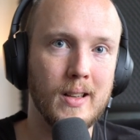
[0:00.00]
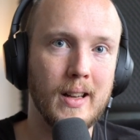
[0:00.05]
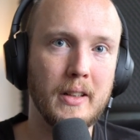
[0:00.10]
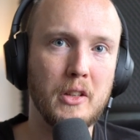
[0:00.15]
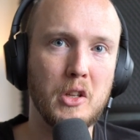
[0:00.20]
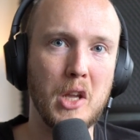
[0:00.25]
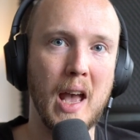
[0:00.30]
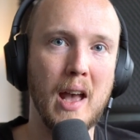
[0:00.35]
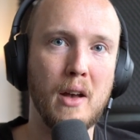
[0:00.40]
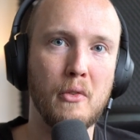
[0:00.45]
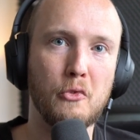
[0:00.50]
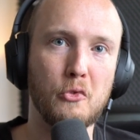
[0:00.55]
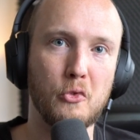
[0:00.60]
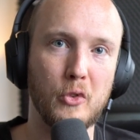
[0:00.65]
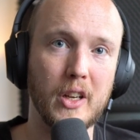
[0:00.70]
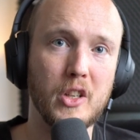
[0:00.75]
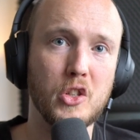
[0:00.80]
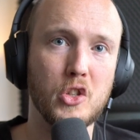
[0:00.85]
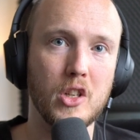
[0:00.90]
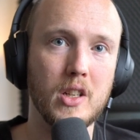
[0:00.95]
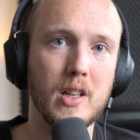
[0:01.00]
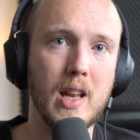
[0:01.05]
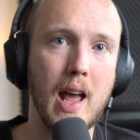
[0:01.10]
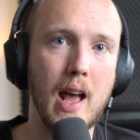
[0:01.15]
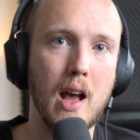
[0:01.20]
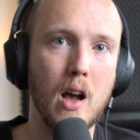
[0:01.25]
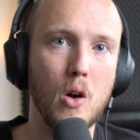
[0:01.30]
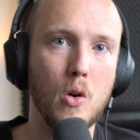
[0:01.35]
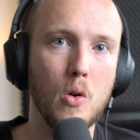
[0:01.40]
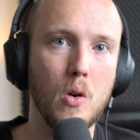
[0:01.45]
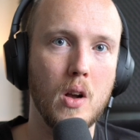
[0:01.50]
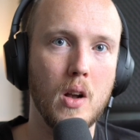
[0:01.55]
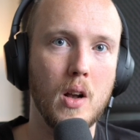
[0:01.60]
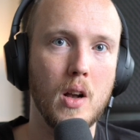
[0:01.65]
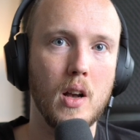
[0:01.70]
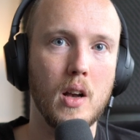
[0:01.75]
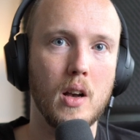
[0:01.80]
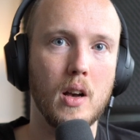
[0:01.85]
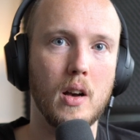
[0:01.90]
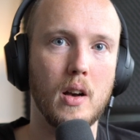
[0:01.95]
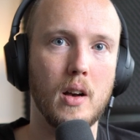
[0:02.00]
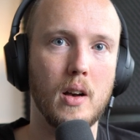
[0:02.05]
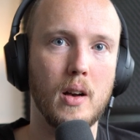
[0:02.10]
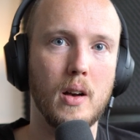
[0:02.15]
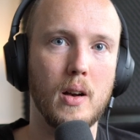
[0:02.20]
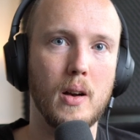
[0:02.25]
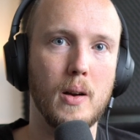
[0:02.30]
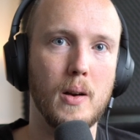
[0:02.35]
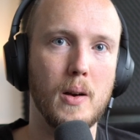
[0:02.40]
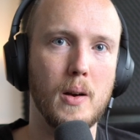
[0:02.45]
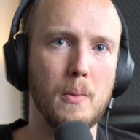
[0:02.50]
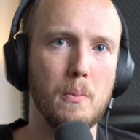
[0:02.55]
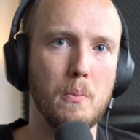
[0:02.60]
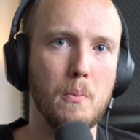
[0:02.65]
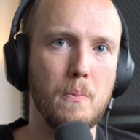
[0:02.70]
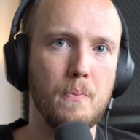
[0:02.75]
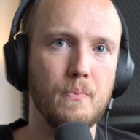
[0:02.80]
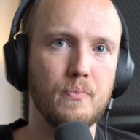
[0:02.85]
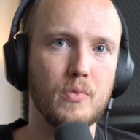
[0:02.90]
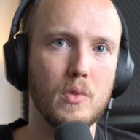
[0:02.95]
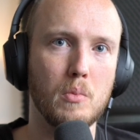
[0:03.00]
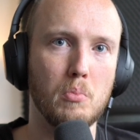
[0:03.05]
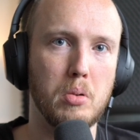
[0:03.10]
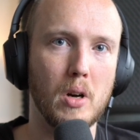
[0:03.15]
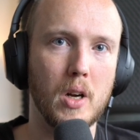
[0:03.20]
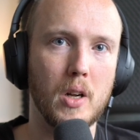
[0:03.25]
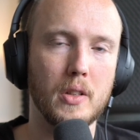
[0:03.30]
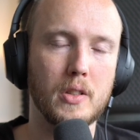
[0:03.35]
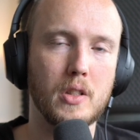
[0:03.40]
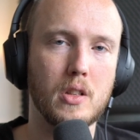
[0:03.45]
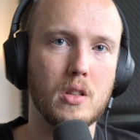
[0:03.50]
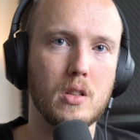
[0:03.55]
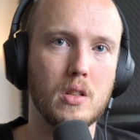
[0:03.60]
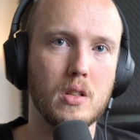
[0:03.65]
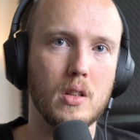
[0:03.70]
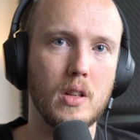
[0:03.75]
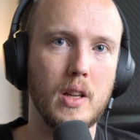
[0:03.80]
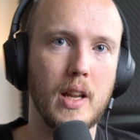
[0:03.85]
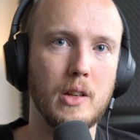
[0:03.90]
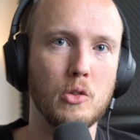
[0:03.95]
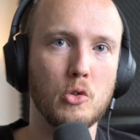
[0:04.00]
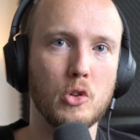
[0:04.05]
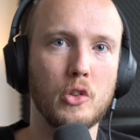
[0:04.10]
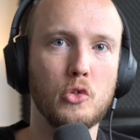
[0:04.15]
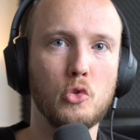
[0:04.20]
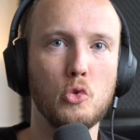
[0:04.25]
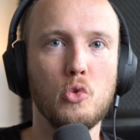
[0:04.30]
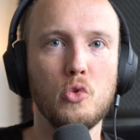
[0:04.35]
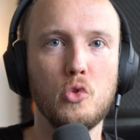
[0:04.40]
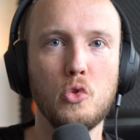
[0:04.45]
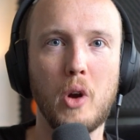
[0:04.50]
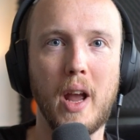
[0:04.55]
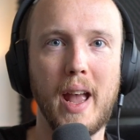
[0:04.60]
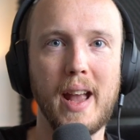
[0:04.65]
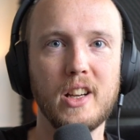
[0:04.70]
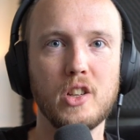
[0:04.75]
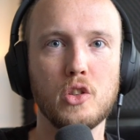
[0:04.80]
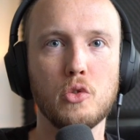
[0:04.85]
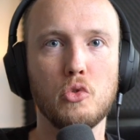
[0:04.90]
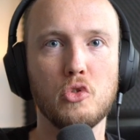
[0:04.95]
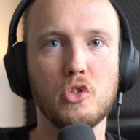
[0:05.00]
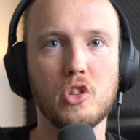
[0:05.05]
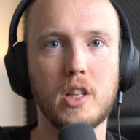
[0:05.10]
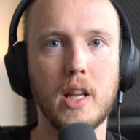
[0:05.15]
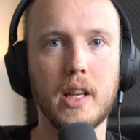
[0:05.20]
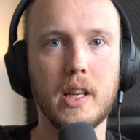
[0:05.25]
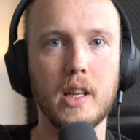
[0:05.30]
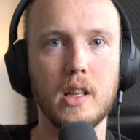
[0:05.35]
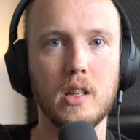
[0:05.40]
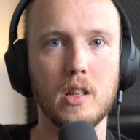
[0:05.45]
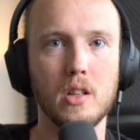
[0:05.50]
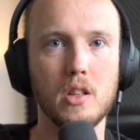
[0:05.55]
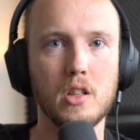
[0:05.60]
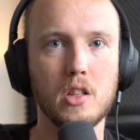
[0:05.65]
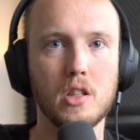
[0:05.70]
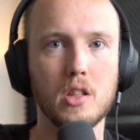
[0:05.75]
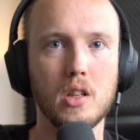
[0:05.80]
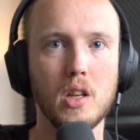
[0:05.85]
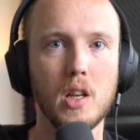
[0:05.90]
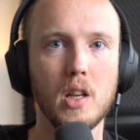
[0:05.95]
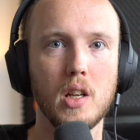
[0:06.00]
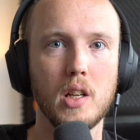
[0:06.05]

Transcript: Like, you have friction now, but in order to do actual stickiness,